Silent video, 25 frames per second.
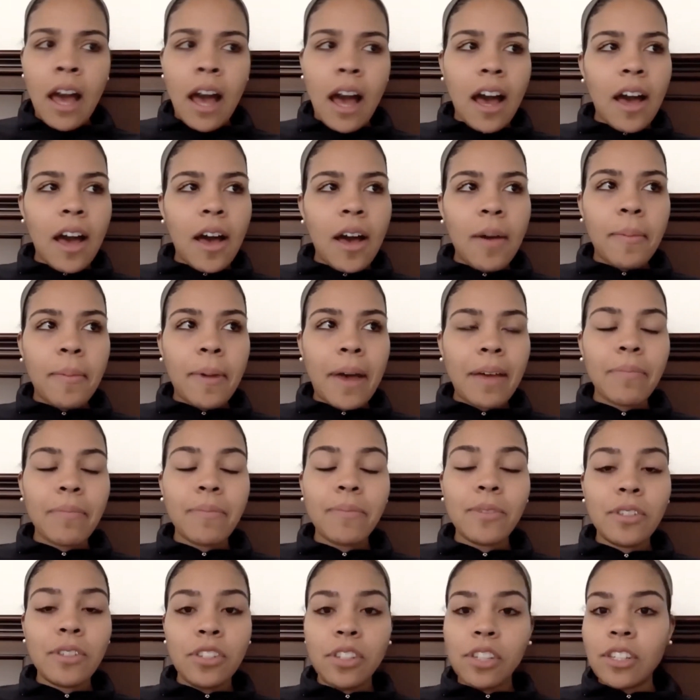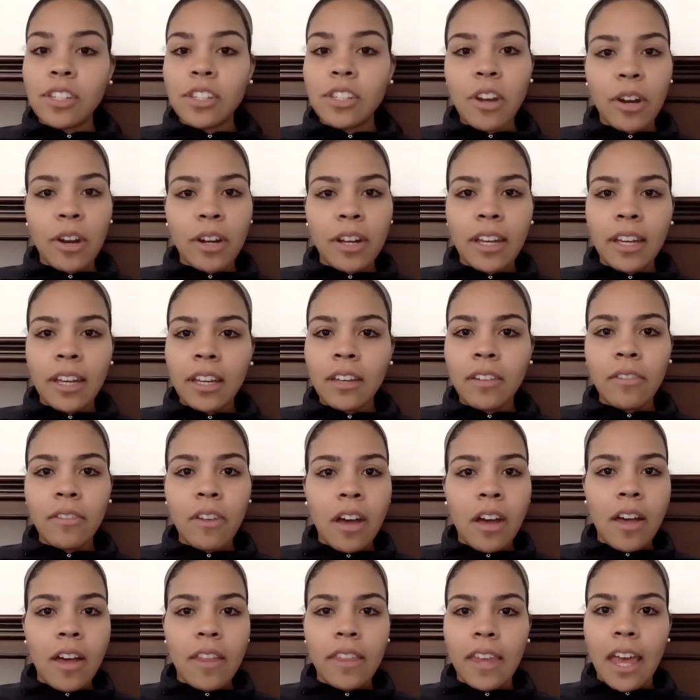Um, I'm just starting
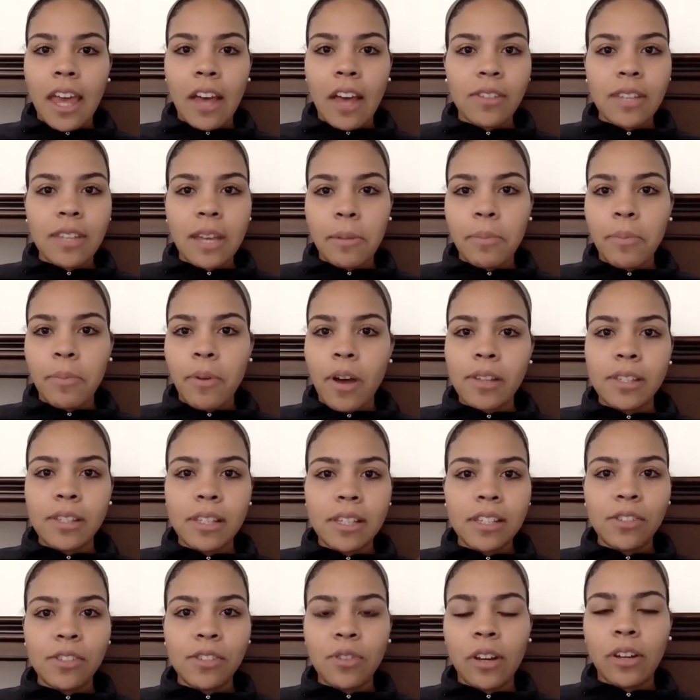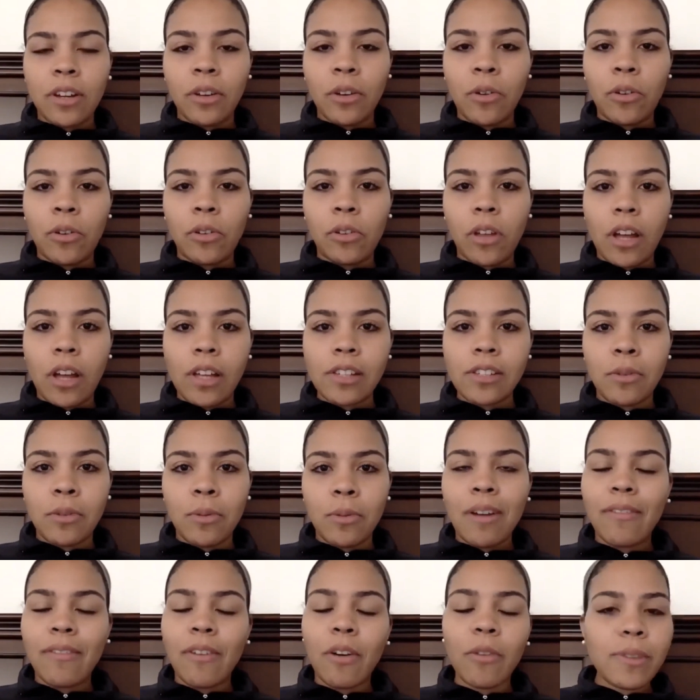uh, the LSAT process, trying to go to law
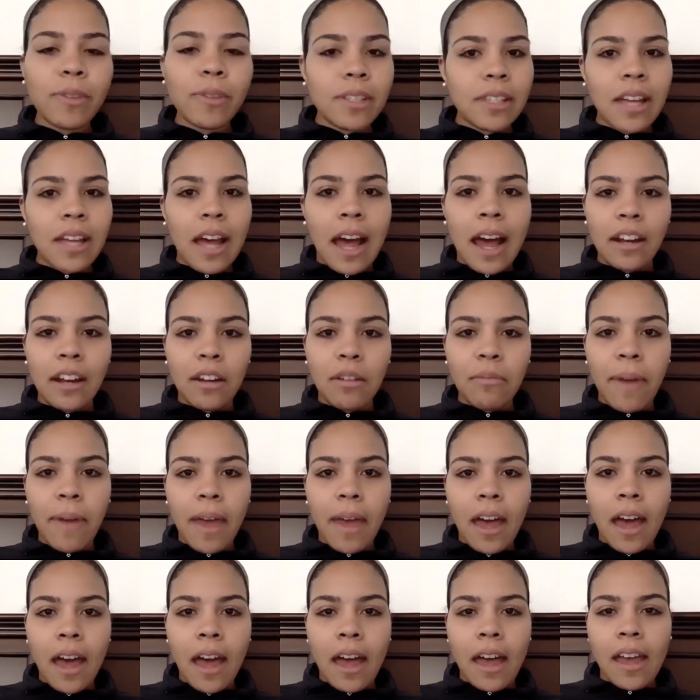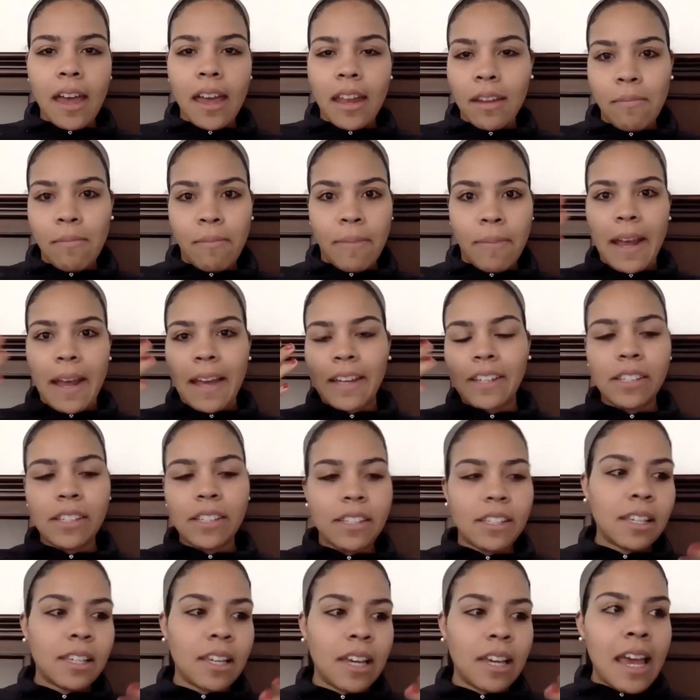school. I've always had it in my head, but I
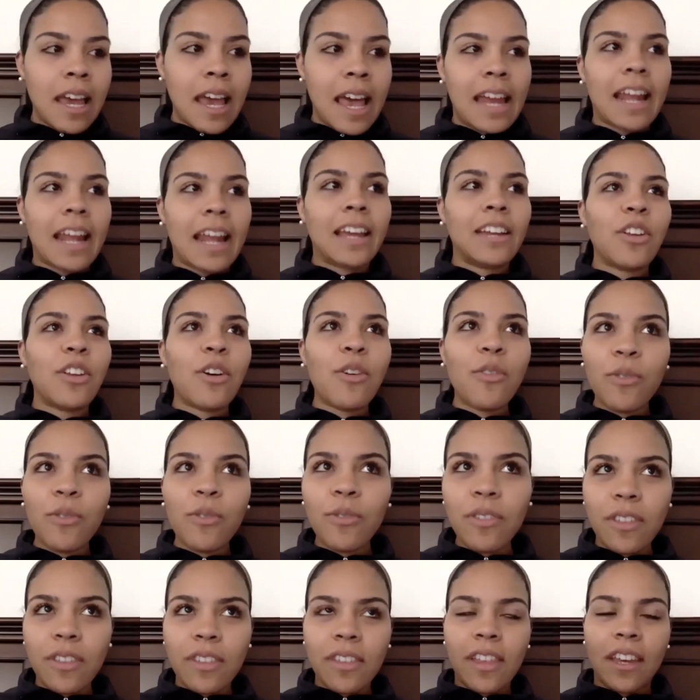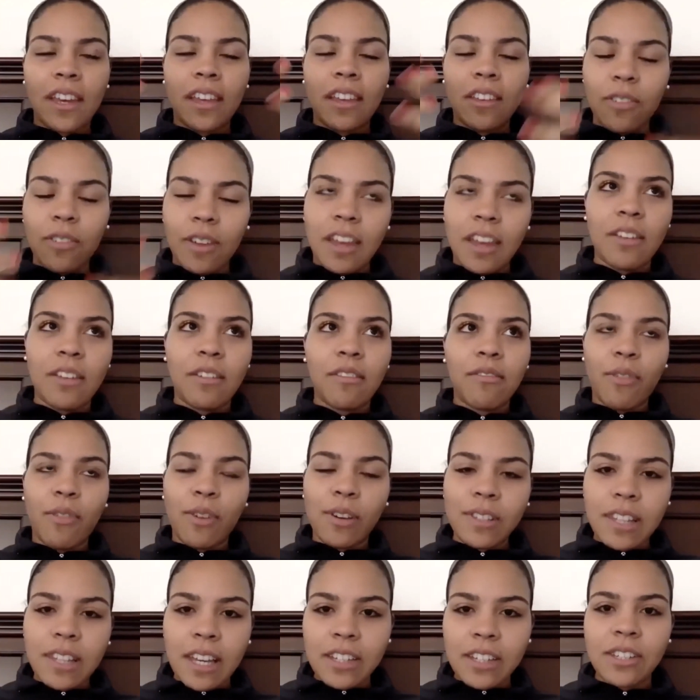just, and I know, like, okay, there are
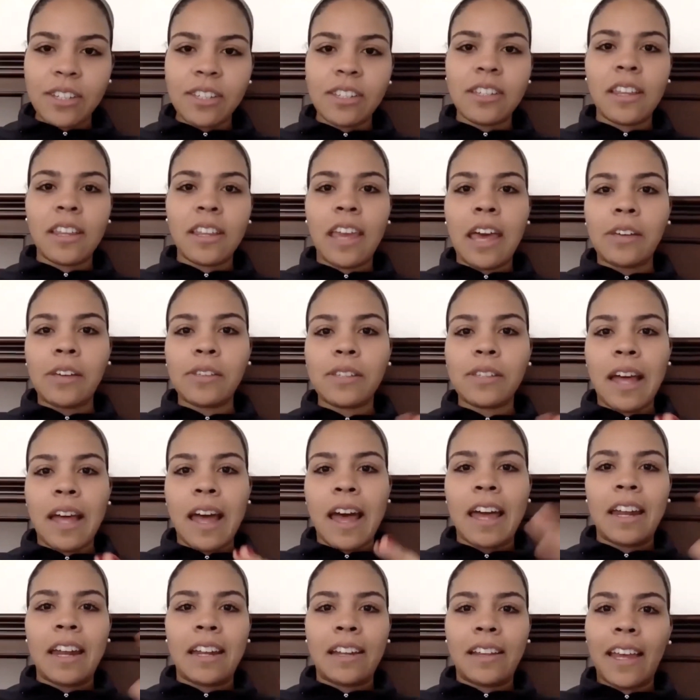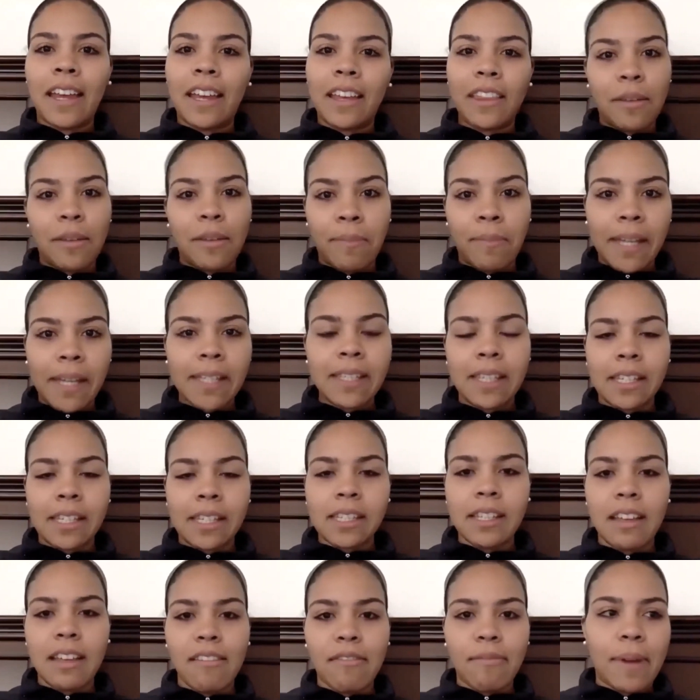four sections to the LSAT and, like, the basic
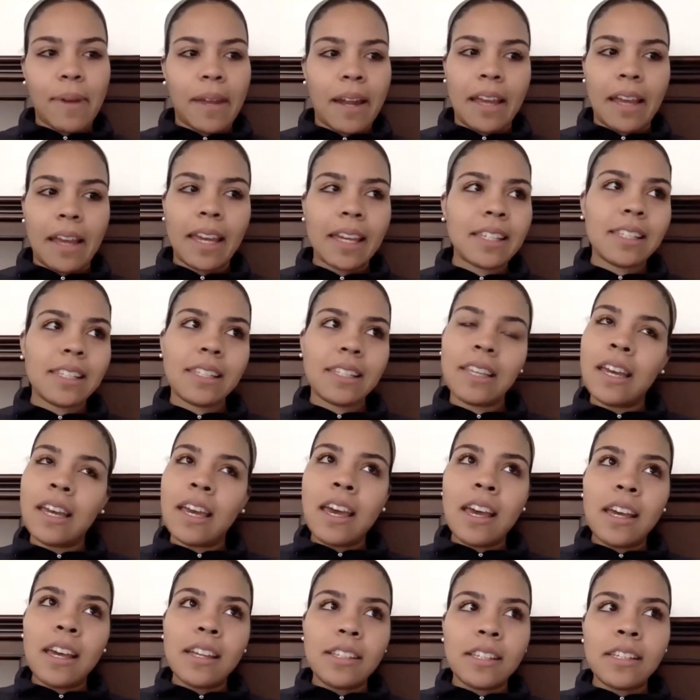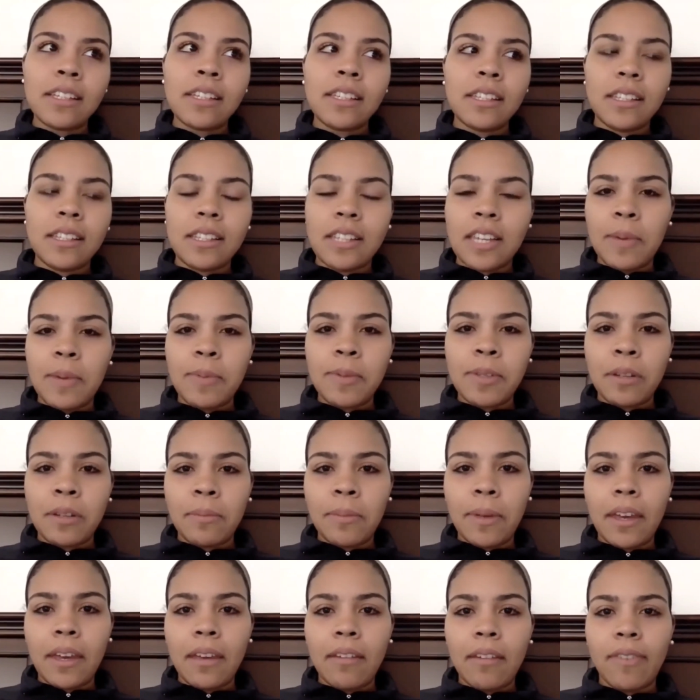stuff, but I guess just tips on
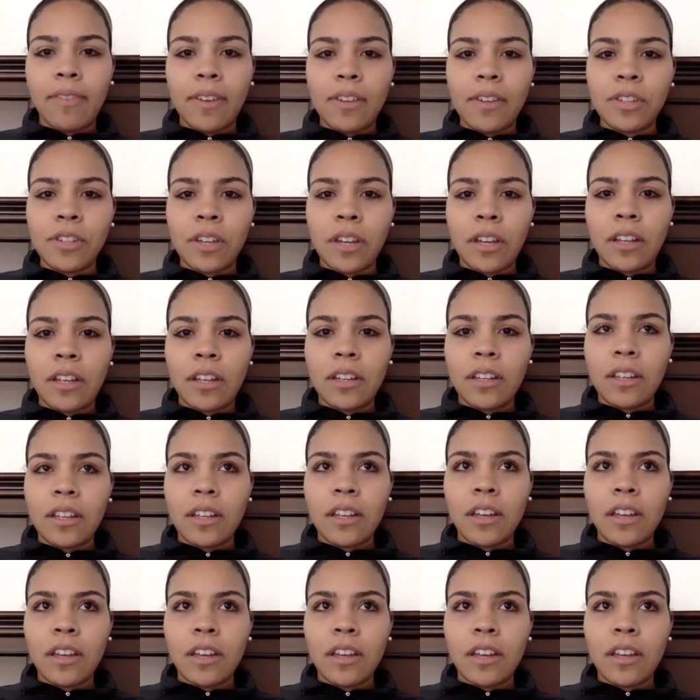being efficient,